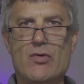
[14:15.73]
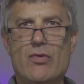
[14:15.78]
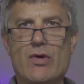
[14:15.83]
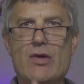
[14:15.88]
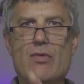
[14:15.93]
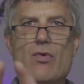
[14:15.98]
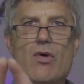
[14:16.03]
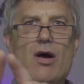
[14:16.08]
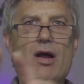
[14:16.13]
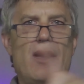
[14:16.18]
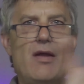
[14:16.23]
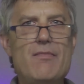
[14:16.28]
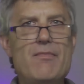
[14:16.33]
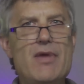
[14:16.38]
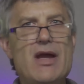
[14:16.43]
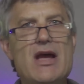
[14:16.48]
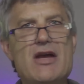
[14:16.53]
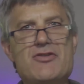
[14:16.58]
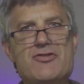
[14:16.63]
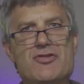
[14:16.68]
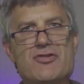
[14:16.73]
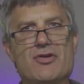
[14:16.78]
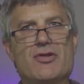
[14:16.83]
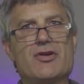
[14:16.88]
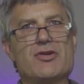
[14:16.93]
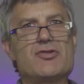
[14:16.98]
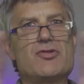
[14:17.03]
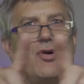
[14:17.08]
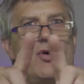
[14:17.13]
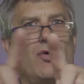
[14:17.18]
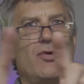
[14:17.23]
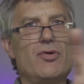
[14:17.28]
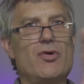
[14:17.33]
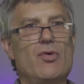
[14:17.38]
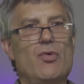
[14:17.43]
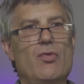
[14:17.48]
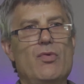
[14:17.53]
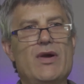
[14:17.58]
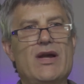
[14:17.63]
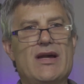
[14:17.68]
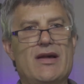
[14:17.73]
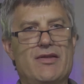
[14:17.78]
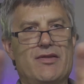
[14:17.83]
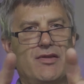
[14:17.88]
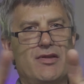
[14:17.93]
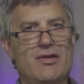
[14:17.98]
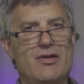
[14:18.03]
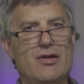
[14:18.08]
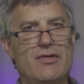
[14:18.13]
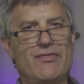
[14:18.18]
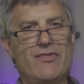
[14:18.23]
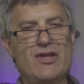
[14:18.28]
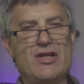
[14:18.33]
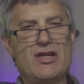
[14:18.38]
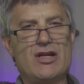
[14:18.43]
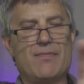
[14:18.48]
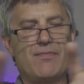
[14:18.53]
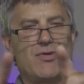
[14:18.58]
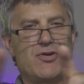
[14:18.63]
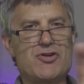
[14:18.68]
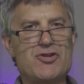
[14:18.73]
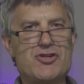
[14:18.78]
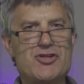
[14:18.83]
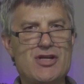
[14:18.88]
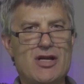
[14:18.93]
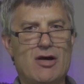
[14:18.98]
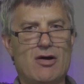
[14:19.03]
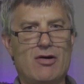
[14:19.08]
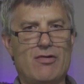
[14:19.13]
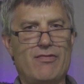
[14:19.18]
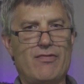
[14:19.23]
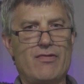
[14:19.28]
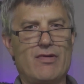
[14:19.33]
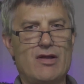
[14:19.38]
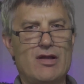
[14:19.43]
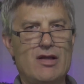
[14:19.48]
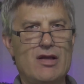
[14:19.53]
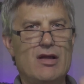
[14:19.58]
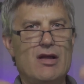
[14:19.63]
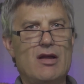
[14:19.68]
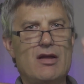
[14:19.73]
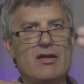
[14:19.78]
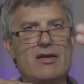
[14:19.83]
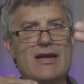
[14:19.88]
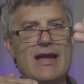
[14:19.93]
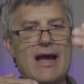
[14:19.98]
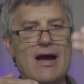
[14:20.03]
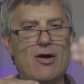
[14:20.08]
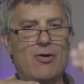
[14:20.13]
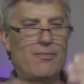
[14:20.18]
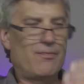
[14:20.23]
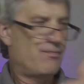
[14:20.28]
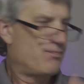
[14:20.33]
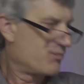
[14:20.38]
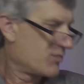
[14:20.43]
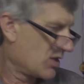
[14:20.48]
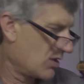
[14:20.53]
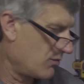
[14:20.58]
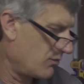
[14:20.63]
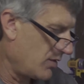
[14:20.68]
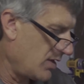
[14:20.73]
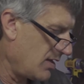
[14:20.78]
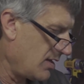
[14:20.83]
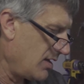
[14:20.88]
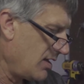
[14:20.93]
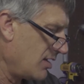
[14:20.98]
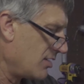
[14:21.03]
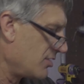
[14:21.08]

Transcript: we want to measure the total width of the upper shelf. Now, we need a